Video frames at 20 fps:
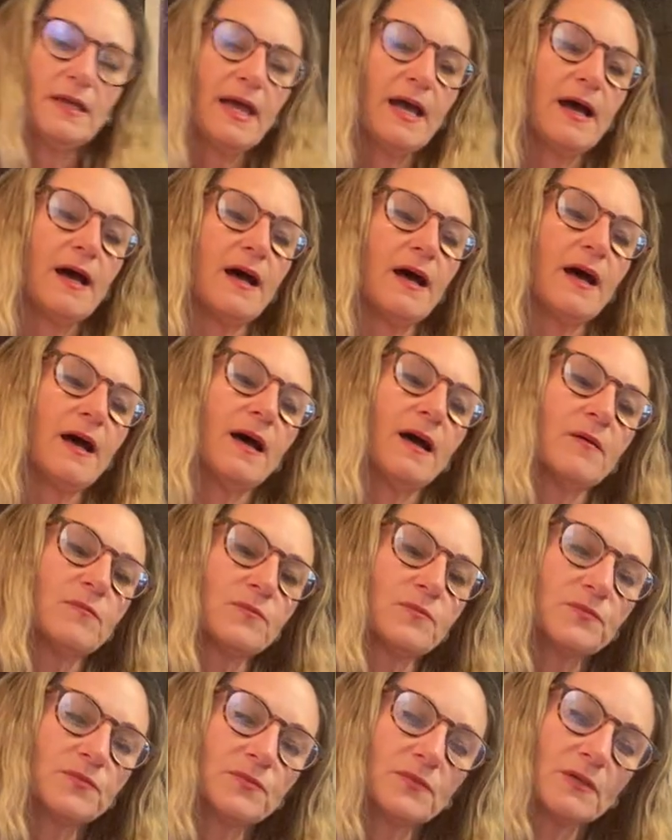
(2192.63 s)
Yeah.
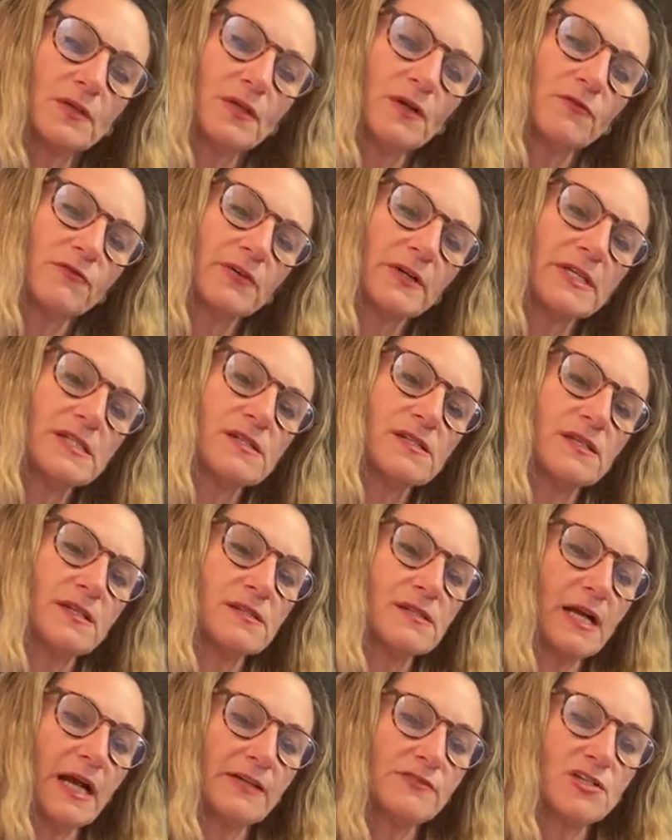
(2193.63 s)
Um, for
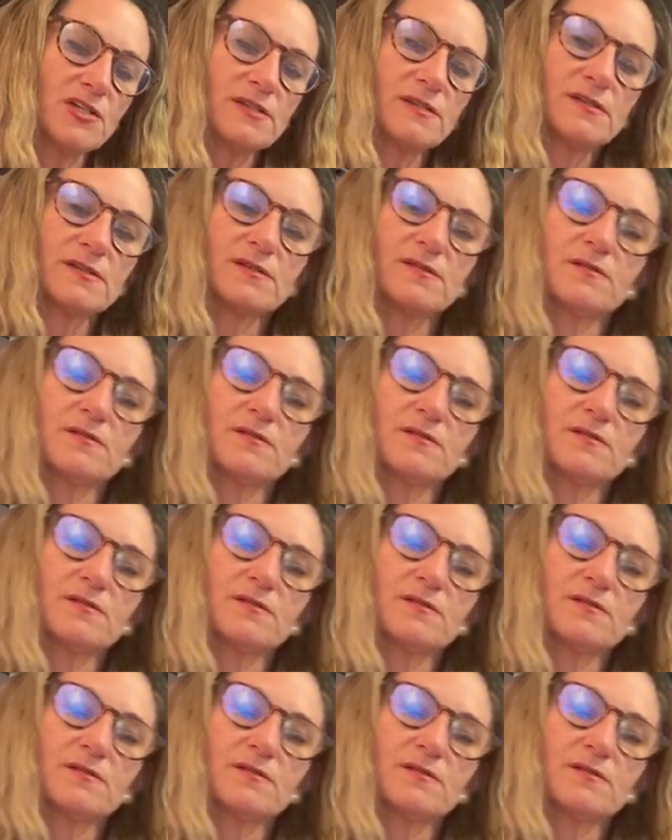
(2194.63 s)
instance, I just,